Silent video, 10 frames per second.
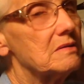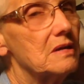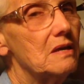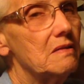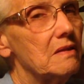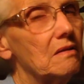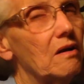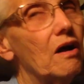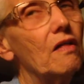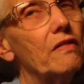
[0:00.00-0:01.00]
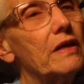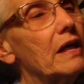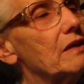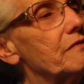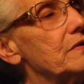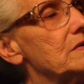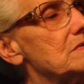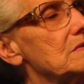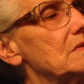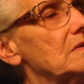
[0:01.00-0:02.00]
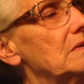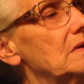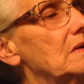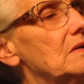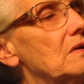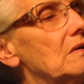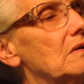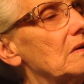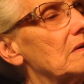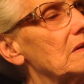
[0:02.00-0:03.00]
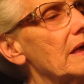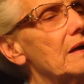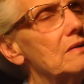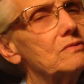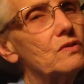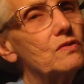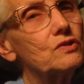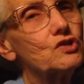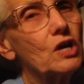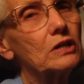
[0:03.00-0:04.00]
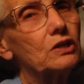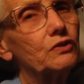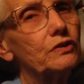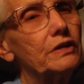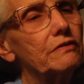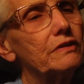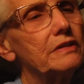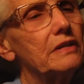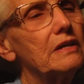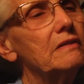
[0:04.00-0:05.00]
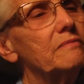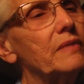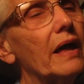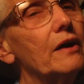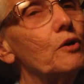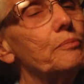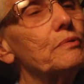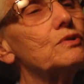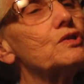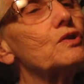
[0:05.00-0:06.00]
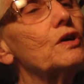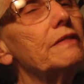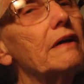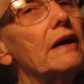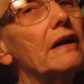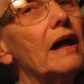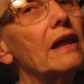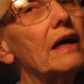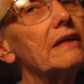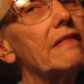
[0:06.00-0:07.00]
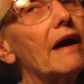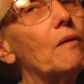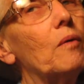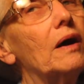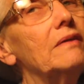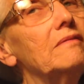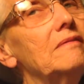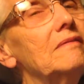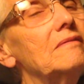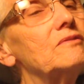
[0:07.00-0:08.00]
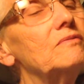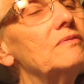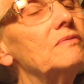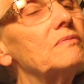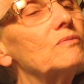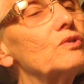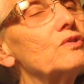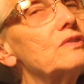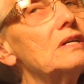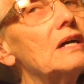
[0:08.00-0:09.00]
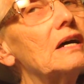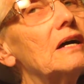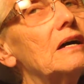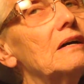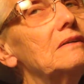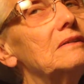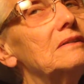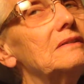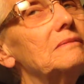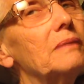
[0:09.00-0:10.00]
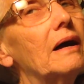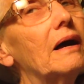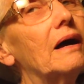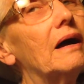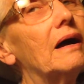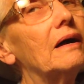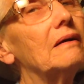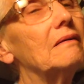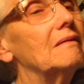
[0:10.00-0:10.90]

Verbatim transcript: thinking, all the elephants and the clowns and the juggler and everything. I hope you enjoyed that. I like that one. We'll see ya. Bye.